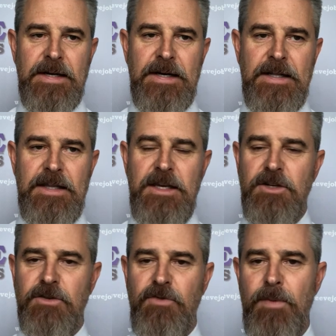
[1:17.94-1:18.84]
Uh, the
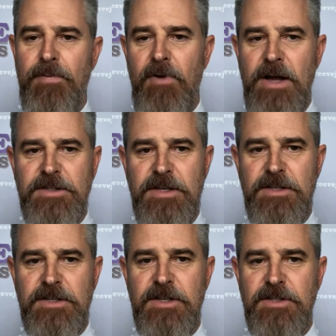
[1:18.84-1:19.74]
interview
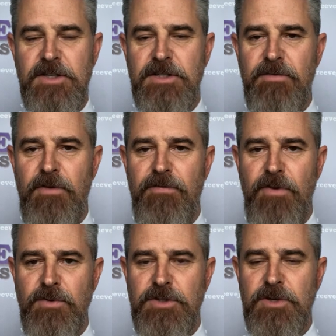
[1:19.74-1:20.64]
process consists of a
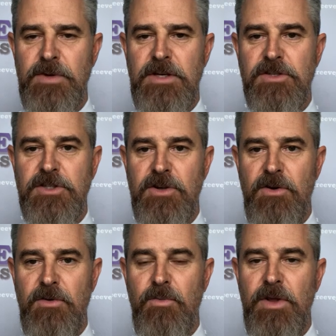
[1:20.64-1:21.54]
phone screen to
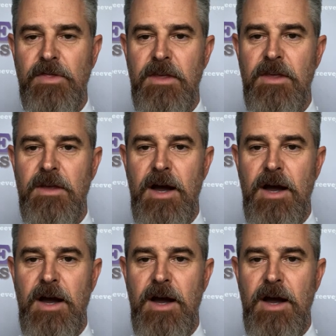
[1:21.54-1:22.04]
start with the